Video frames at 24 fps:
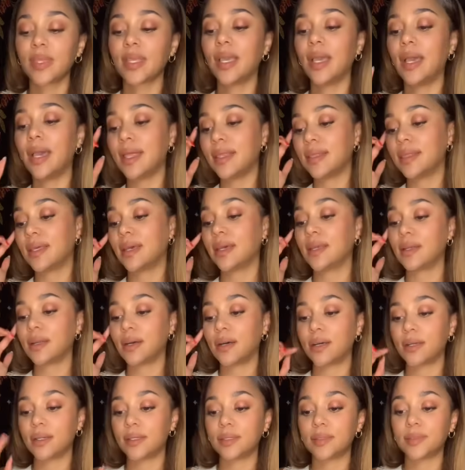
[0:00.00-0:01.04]
And then
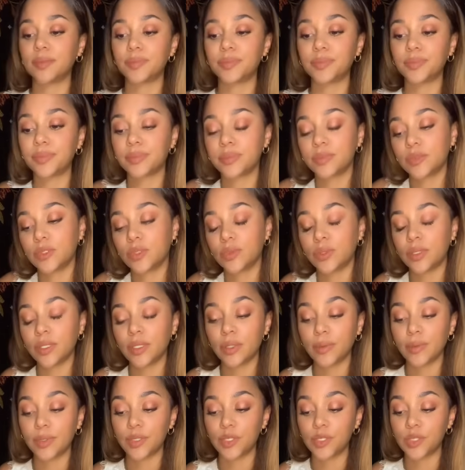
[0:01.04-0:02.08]
I'll do the
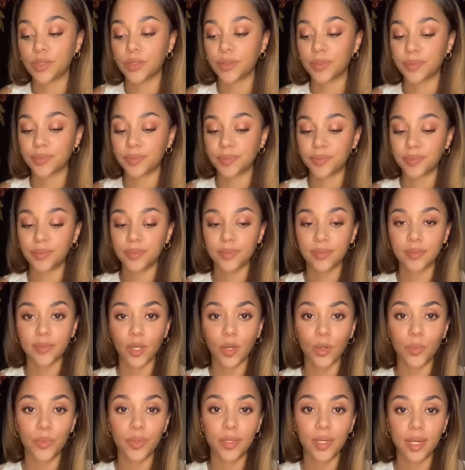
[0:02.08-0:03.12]
original. I
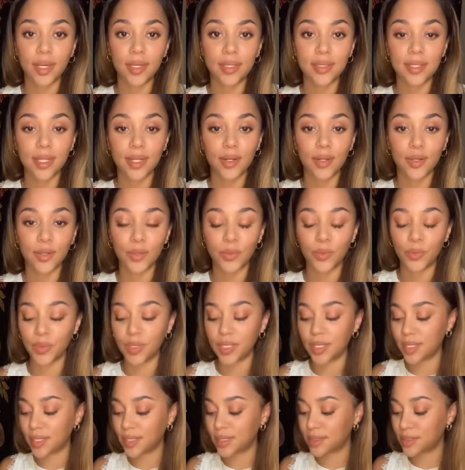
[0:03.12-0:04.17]
hope you guys had a good
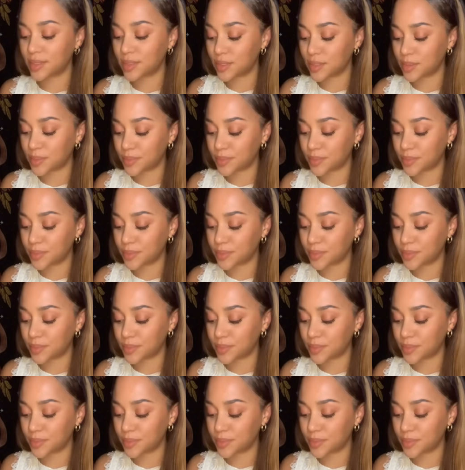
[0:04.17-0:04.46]
weekend.